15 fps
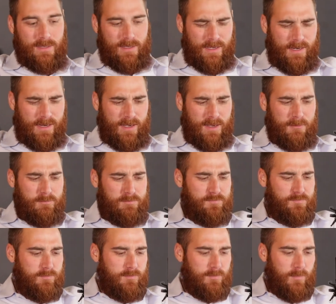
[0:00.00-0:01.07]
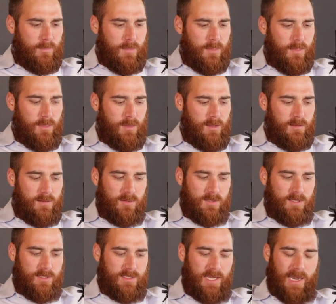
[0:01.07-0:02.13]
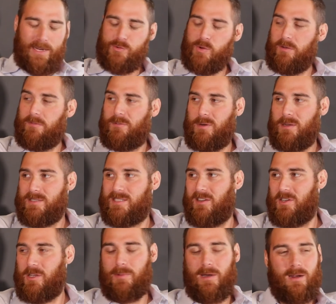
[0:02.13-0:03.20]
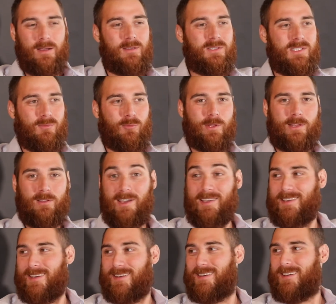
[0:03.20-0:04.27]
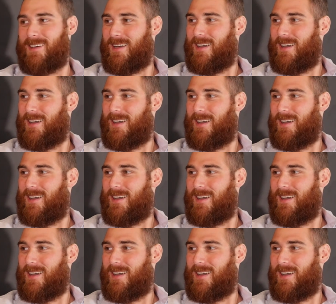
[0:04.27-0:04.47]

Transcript: and the dehydrated food I was telling you about, I used to really like it,